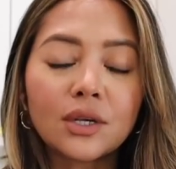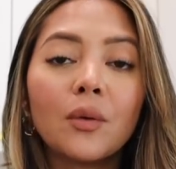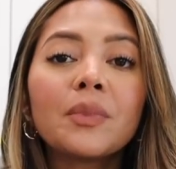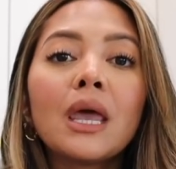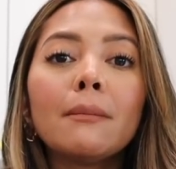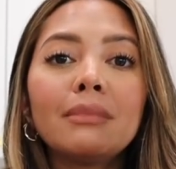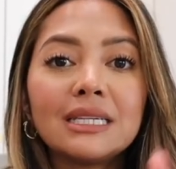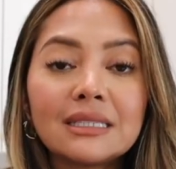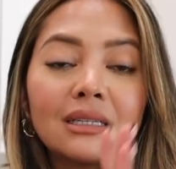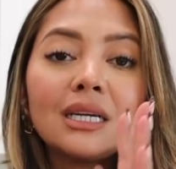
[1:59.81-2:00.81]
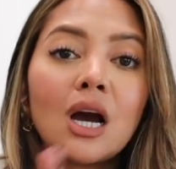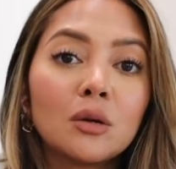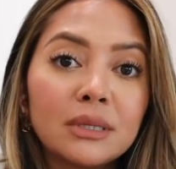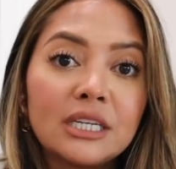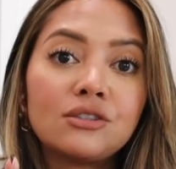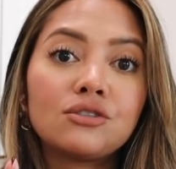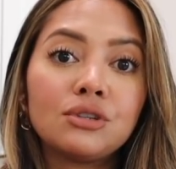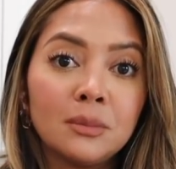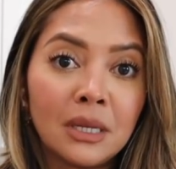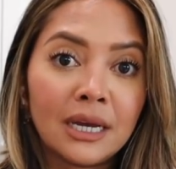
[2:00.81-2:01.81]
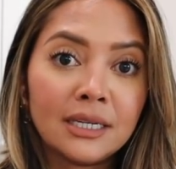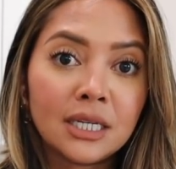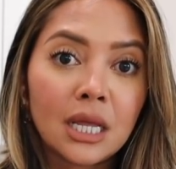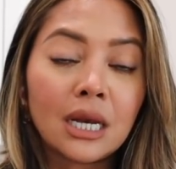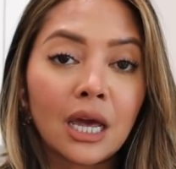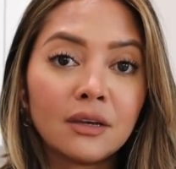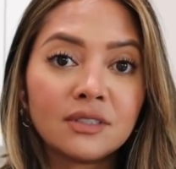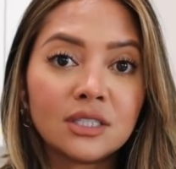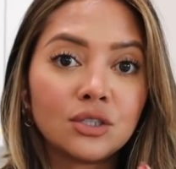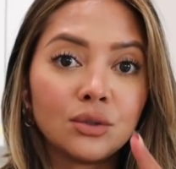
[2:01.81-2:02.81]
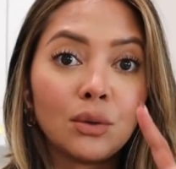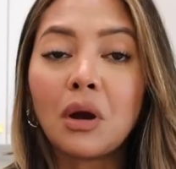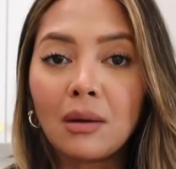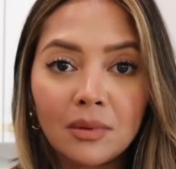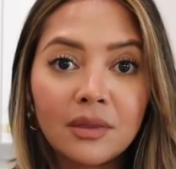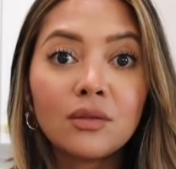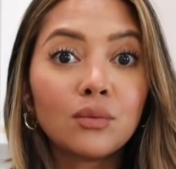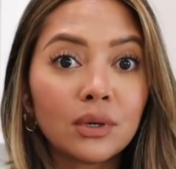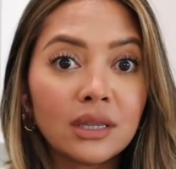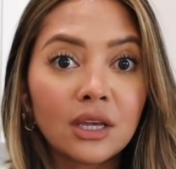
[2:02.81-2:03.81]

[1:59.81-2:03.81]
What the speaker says: So basically Our Place streamlined knives into probably the three